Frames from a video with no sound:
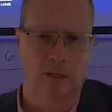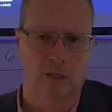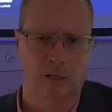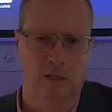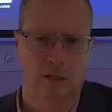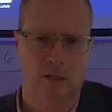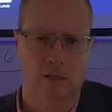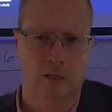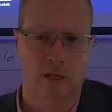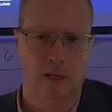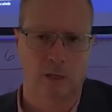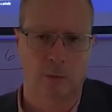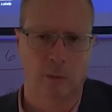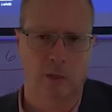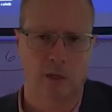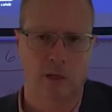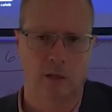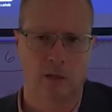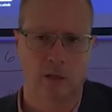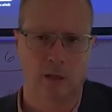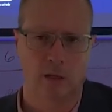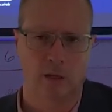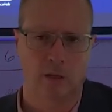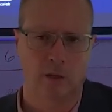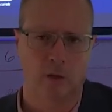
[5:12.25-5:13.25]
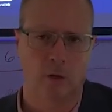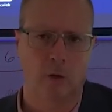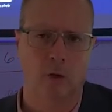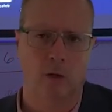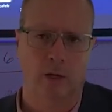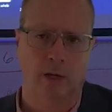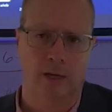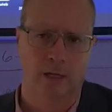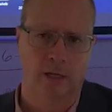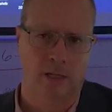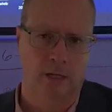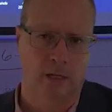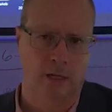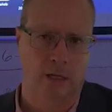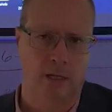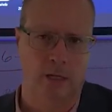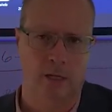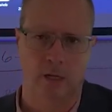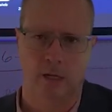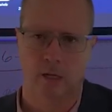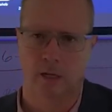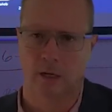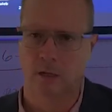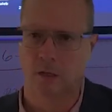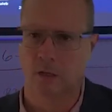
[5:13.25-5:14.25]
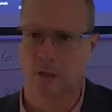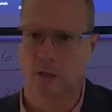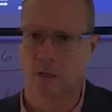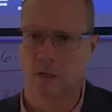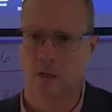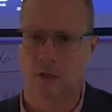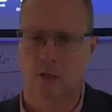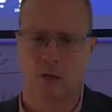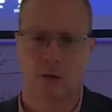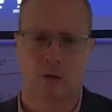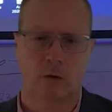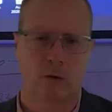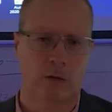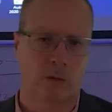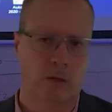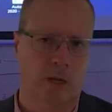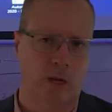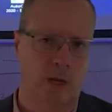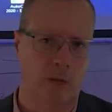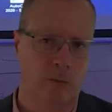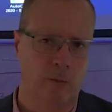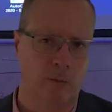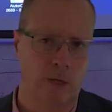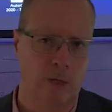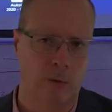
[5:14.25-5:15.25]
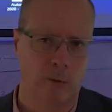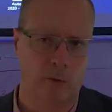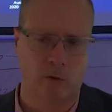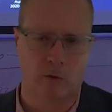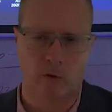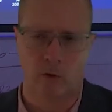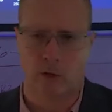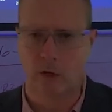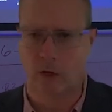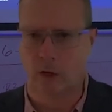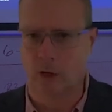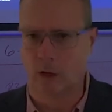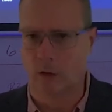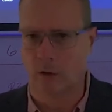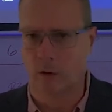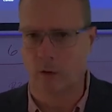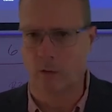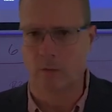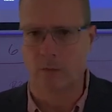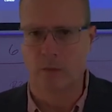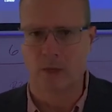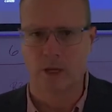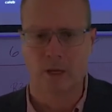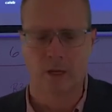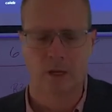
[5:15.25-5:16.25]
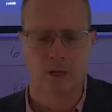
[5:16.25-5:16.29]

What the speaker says: That's not a big deal. The whole idea here is just to do a time-lapse video.